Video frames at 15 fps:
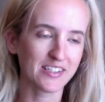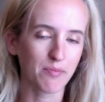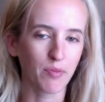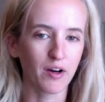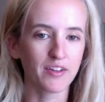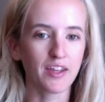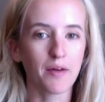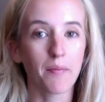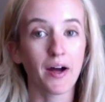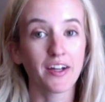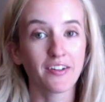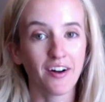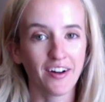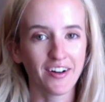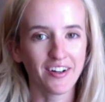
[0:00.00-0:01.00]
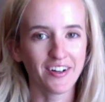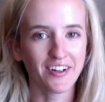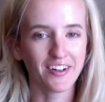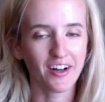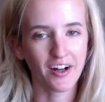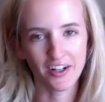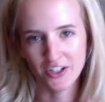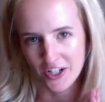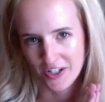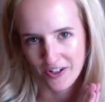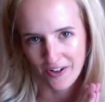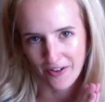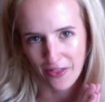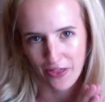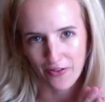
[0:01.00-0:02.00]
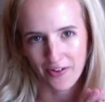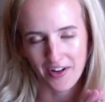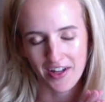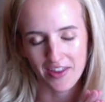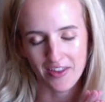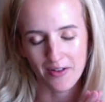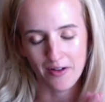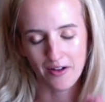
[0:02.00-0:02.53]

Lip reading: birthday. My daughter, she turned 3.